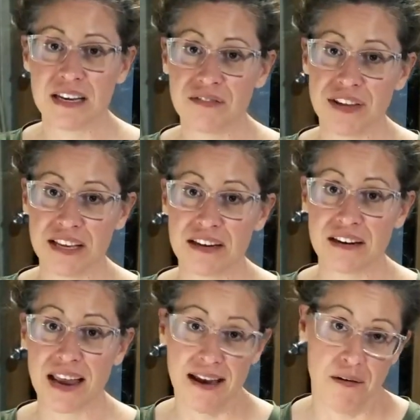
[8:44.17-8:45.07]
eating
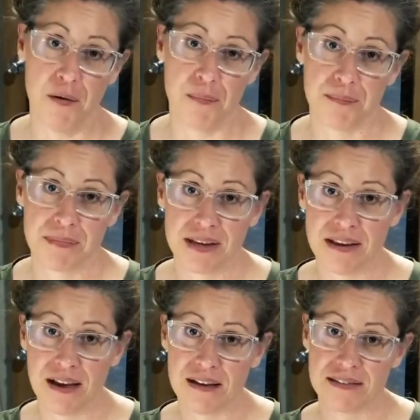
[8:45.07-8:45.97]
vegan at home.
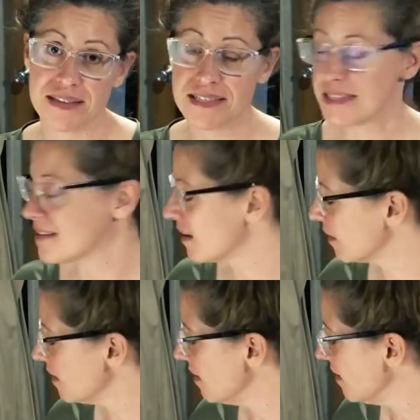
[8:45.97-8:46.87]
This
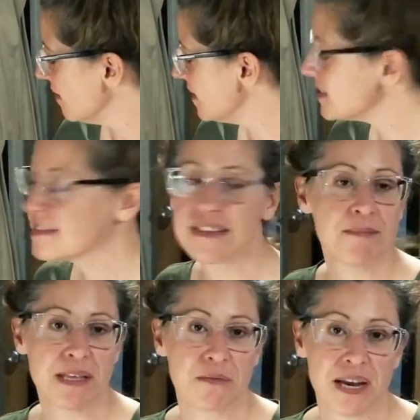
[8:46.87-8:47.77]
is
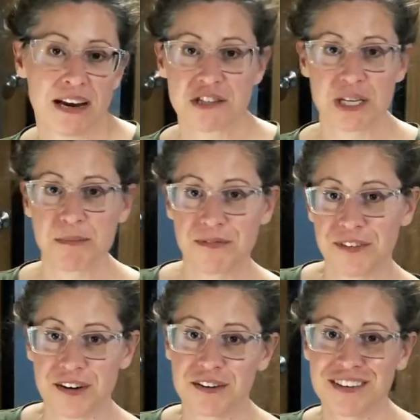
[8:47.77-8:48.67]
something we actually
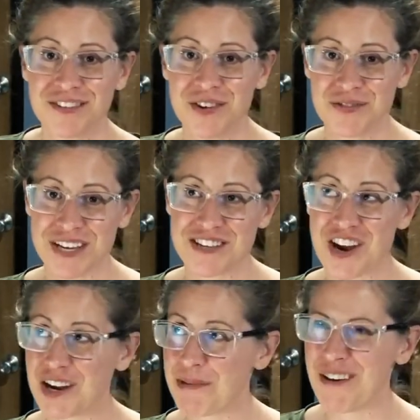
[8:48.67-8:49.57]
prefer when we
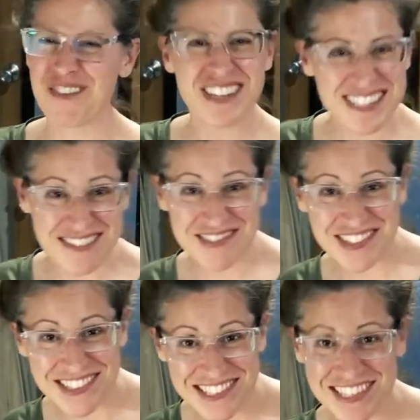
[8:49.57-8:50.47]
talk about what
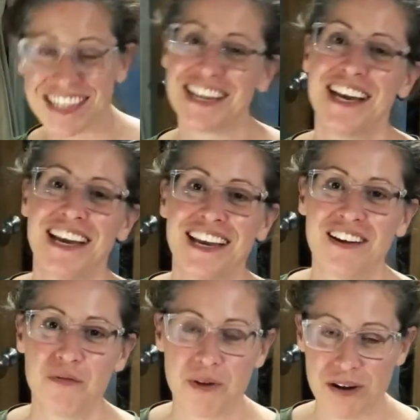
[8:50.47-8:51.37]
sounds good tonight.
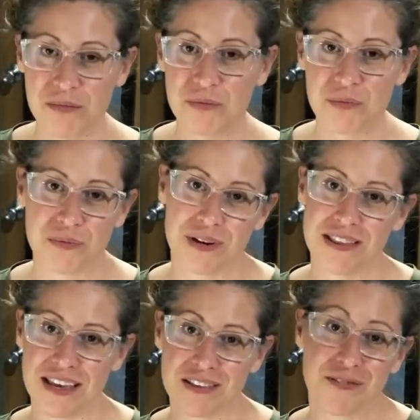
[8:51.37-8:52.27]
Well,
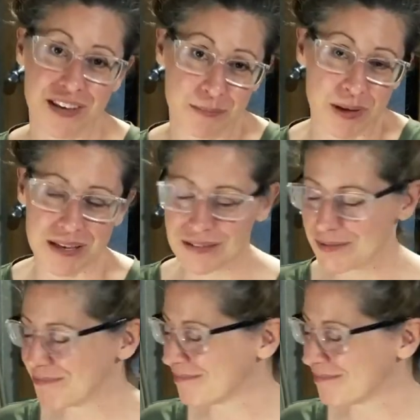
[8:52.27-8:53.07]
we like baked meat.